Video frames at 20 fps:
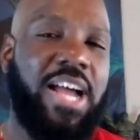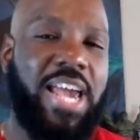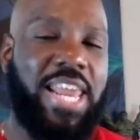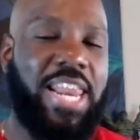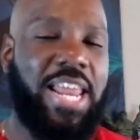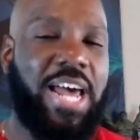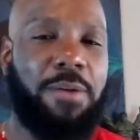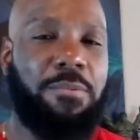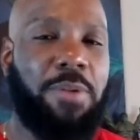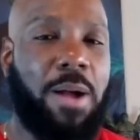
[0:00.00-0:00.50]

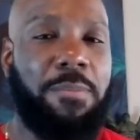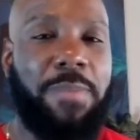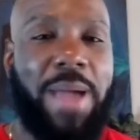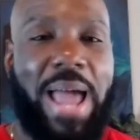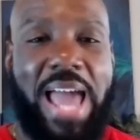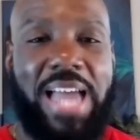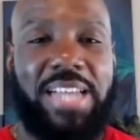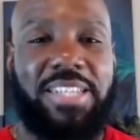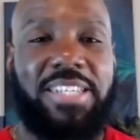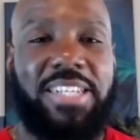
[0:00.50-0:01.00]
And I'm, I'm
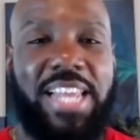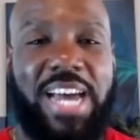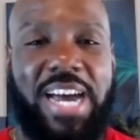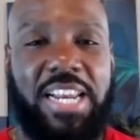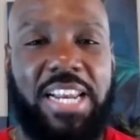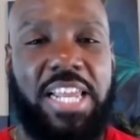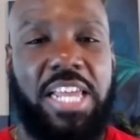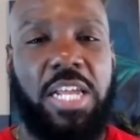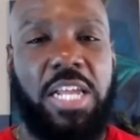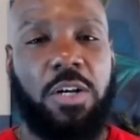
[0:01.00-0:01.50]
asking out
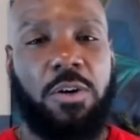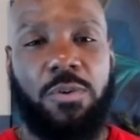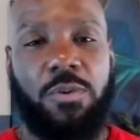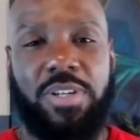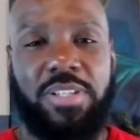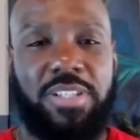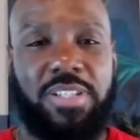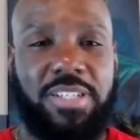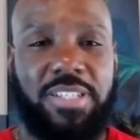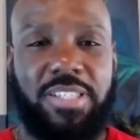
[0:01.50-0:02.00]
of
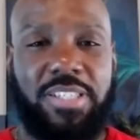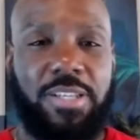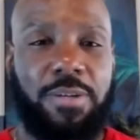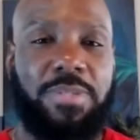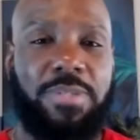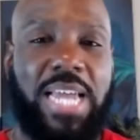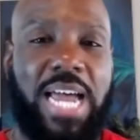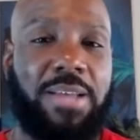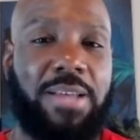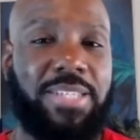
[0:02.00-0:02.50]
ignorance because
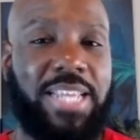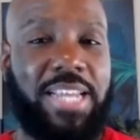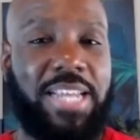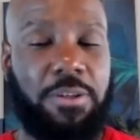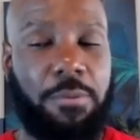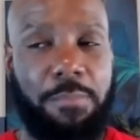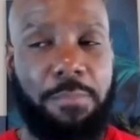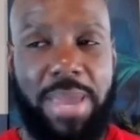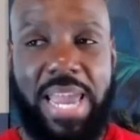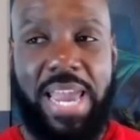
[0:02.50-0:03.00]
sometimes as
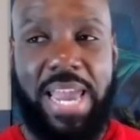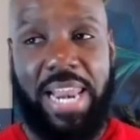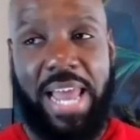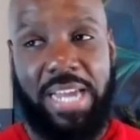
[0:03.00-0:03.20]
a man,